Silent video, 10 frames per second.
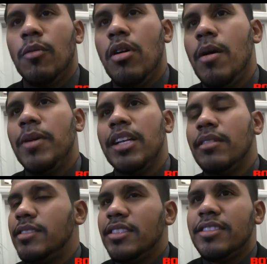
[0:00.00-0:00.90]
Well, I mean,
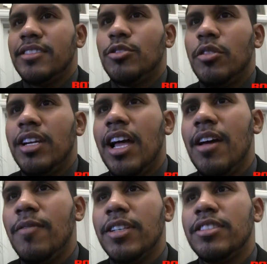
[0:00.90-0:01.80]
I'm just enjoying
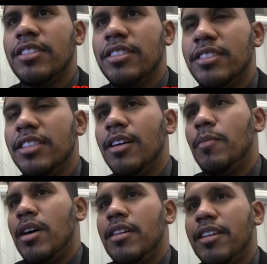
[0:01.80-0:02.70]
life. As you can see,
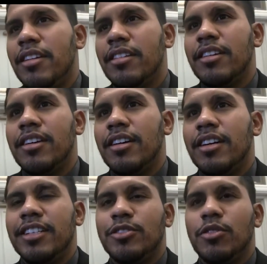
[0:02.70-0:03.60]
I'm out here
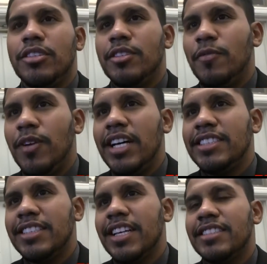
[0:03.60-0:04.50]
enjoying the
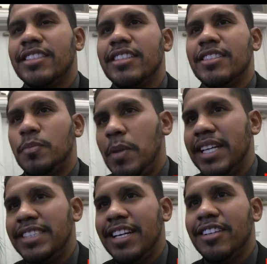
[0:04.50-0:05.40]
fights as a
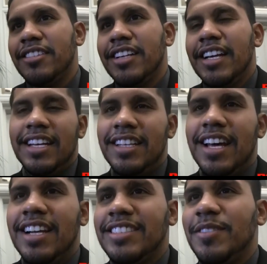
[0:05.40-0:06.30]
spectator,
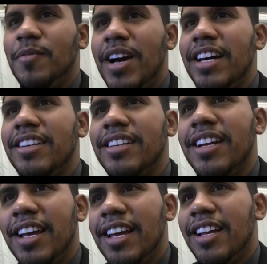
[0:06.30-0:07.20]
not as a fighter.
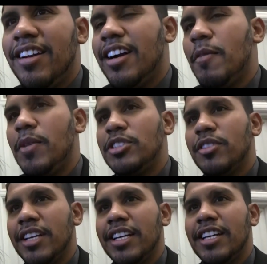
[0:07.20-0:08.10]
Yeah. You know, I got my
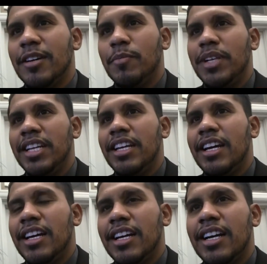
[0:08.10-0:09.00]
trucking company.
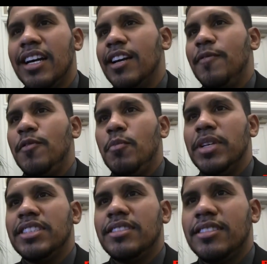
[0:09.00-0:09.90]
I got a few
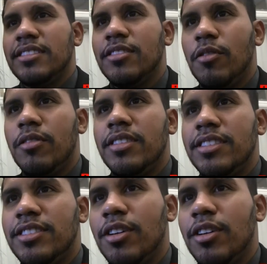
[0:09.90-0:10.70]
businesses going.